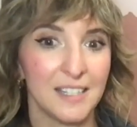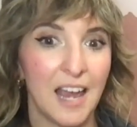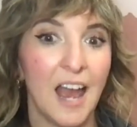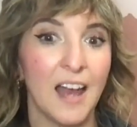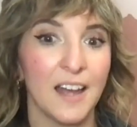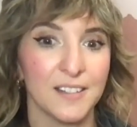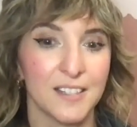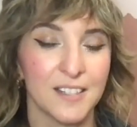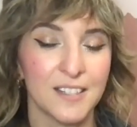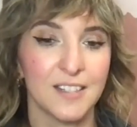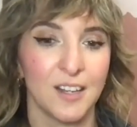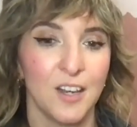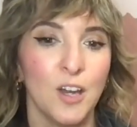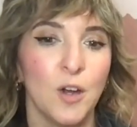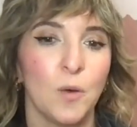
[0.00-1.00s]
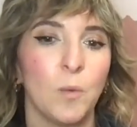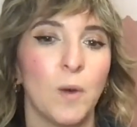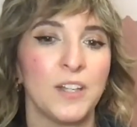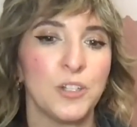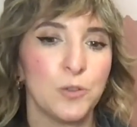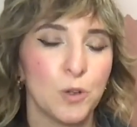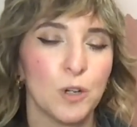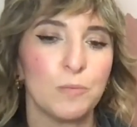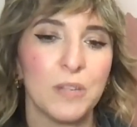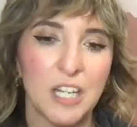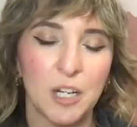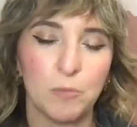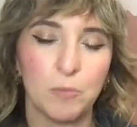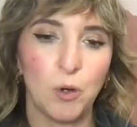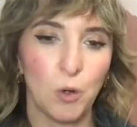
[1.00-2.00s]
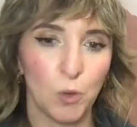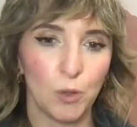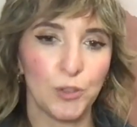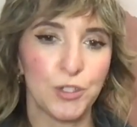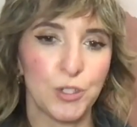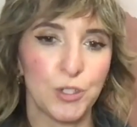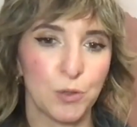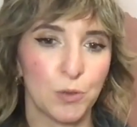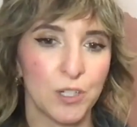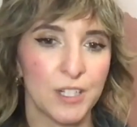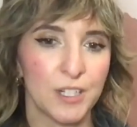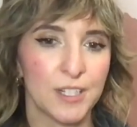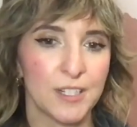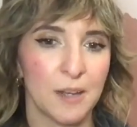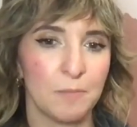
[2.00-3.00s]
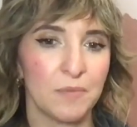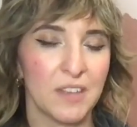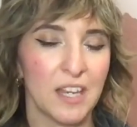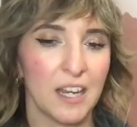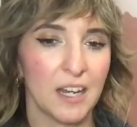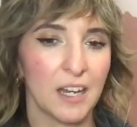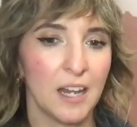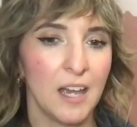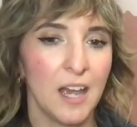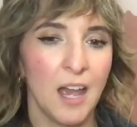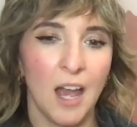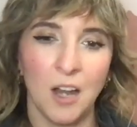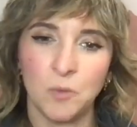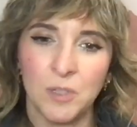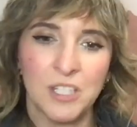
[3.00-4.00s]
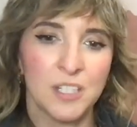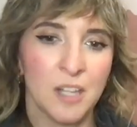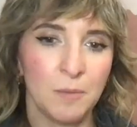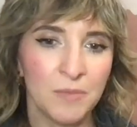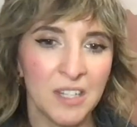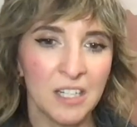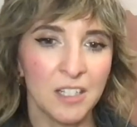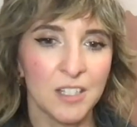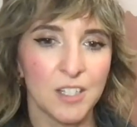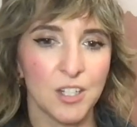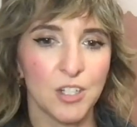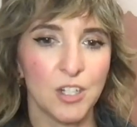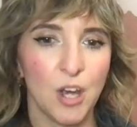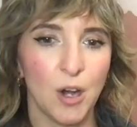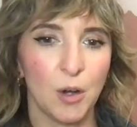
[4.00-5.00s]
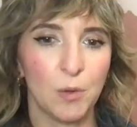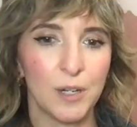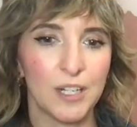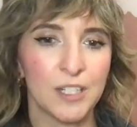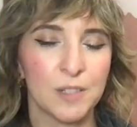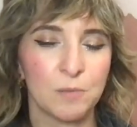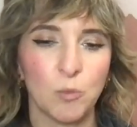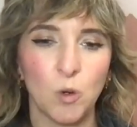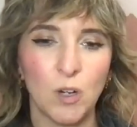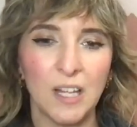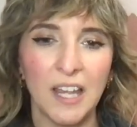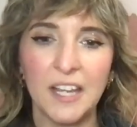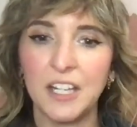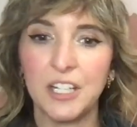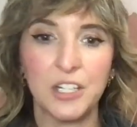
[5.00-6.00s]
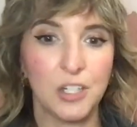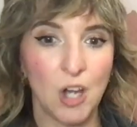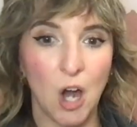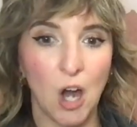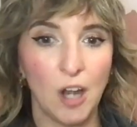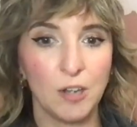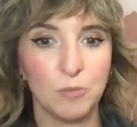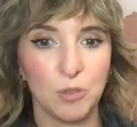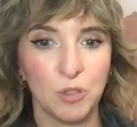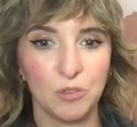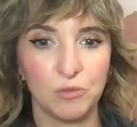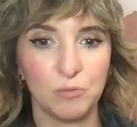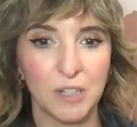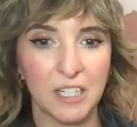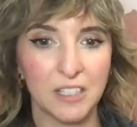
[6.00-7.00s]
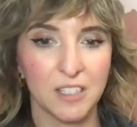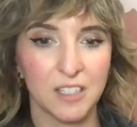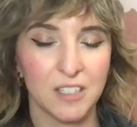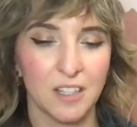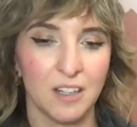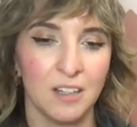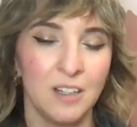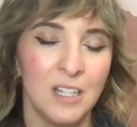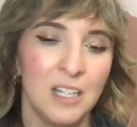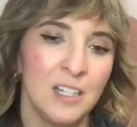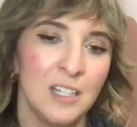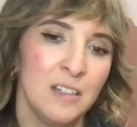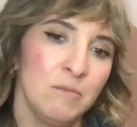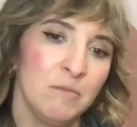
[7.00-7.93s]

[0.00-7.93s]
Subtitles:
yes, when you are being pulled towards something. And when something is a no, it's more like a non-movement. It's a